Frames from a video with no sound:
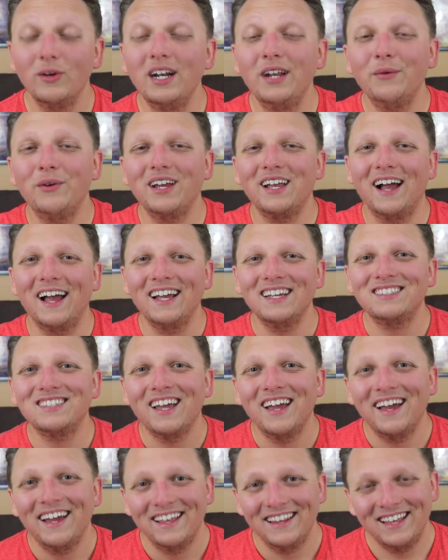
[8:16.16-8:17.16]
anyway, guys,
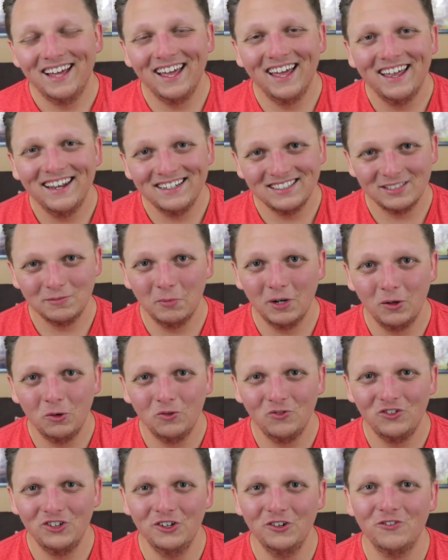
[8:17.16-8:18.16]
that is my
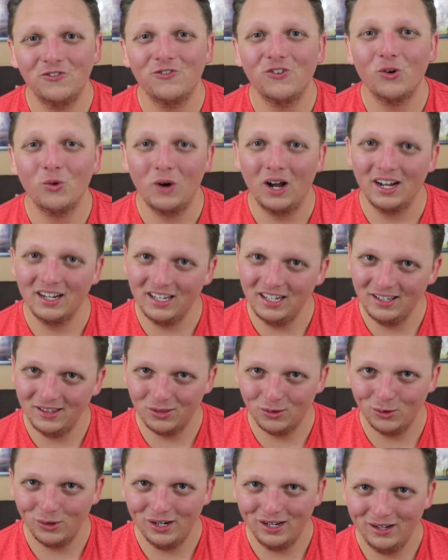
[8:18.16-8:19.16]
review for Rocky
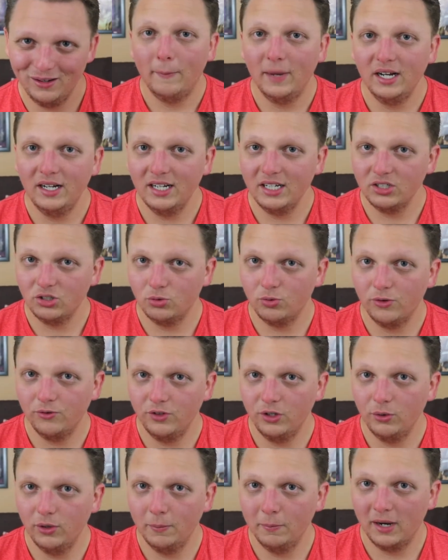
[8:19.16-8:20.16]
3. My next
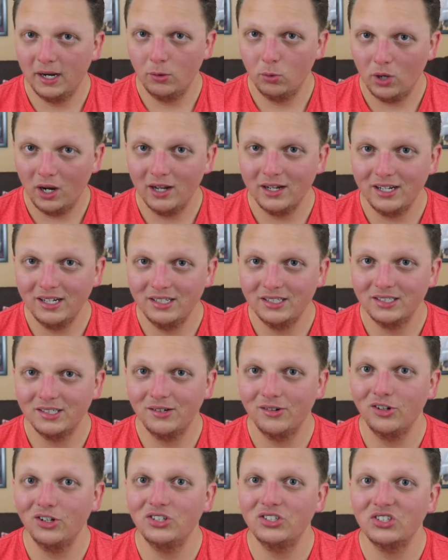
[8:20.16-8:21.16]
review in my Rocky
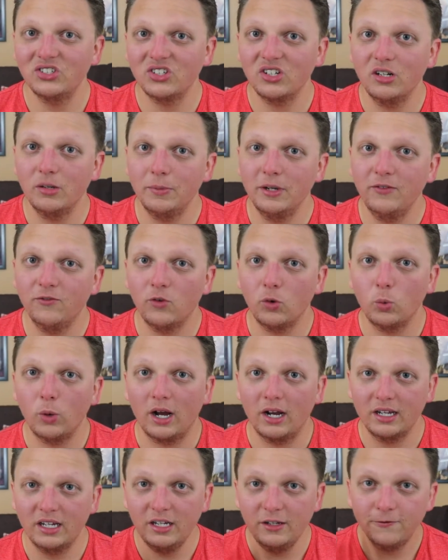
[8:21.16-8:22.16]
series is going to be for
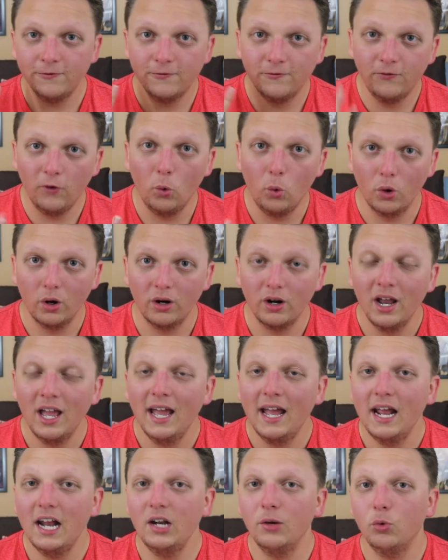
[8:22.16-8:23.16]
Rocky 4,
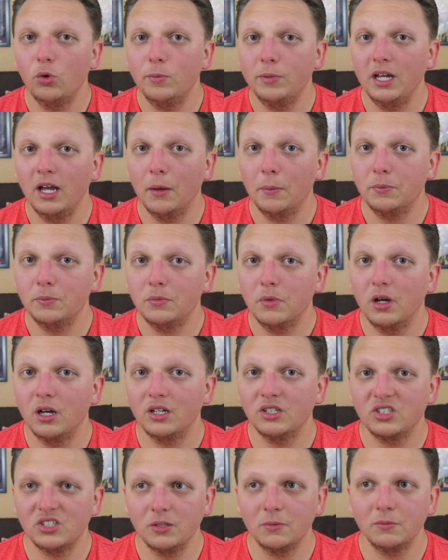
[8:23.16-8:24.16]
and it will be
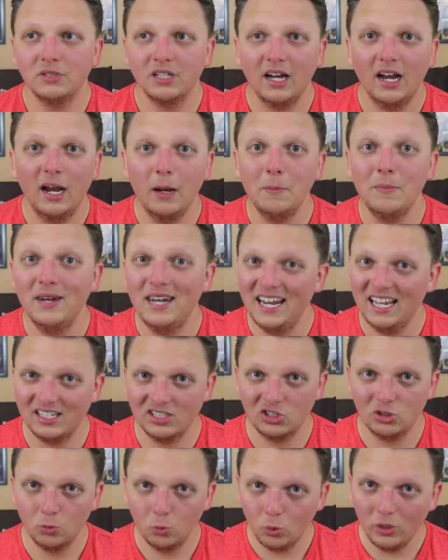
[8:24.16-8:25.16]
up sometime
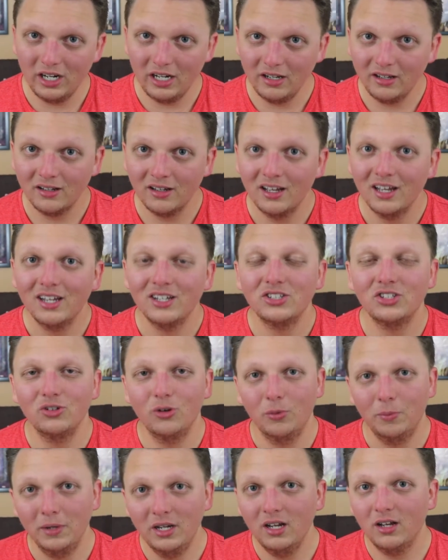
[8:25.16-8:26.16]
next week.
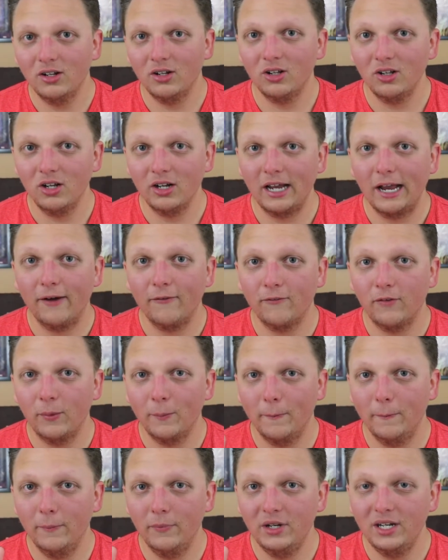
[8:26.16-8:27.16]
So be on the lookout for
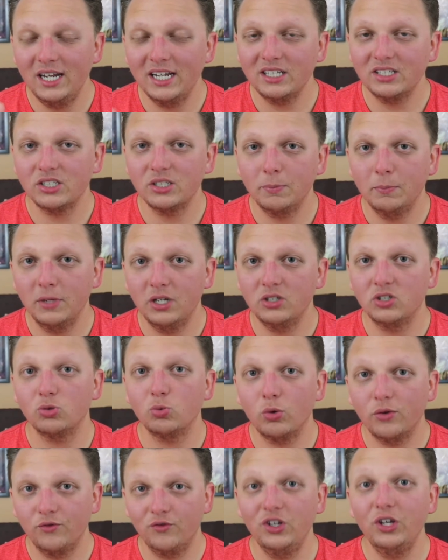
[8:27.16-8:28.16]
next
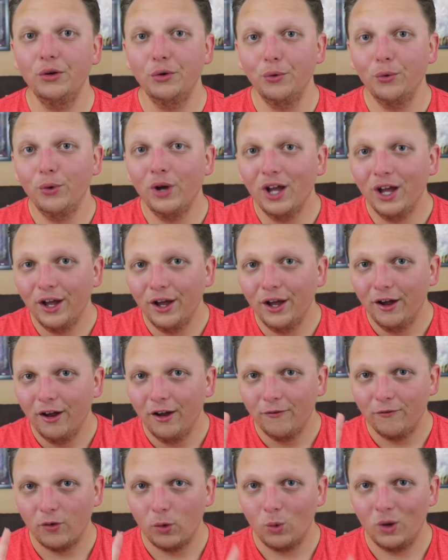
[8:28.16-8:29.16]
month's review
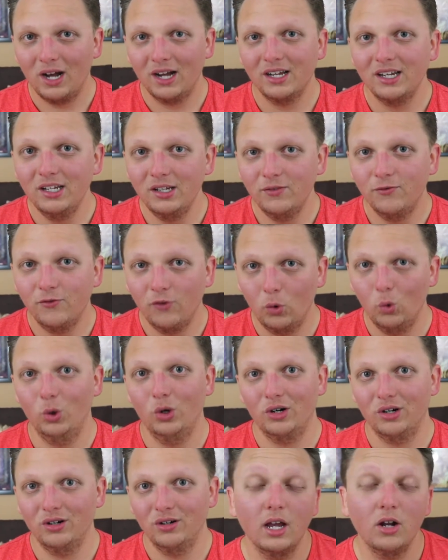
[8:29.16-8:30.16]
for Rocky
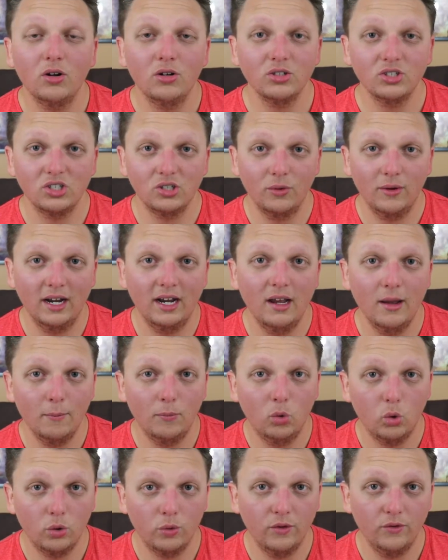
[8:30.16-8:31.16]
4. And also, I have
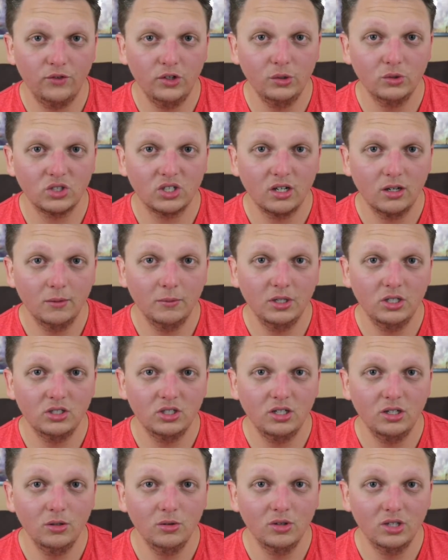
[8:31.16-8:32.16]
more reviews coming
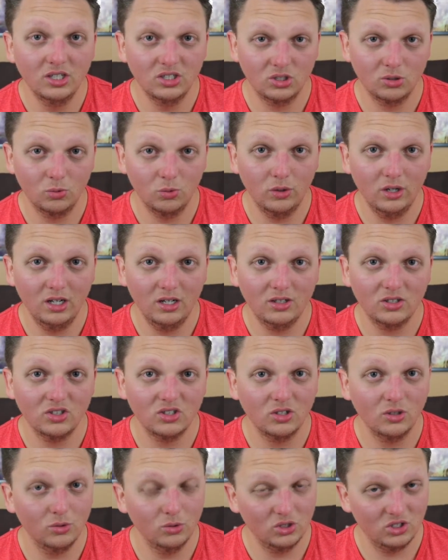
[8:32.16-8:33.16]
to you this week,
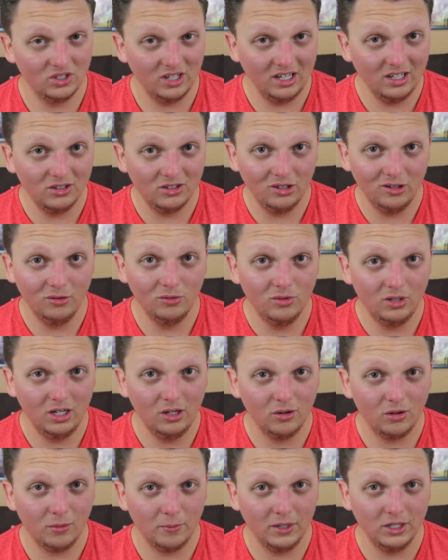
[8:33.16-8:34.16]
so stay tuned
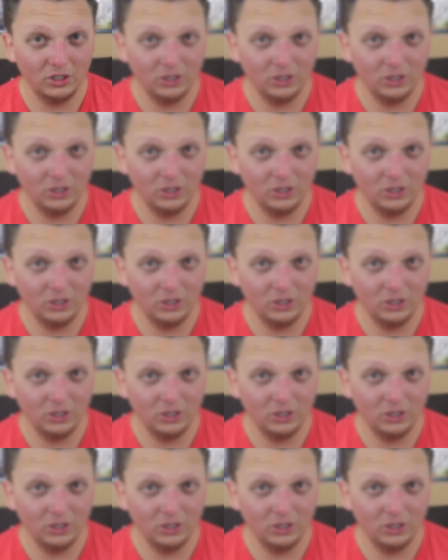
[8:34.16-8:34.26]
here on my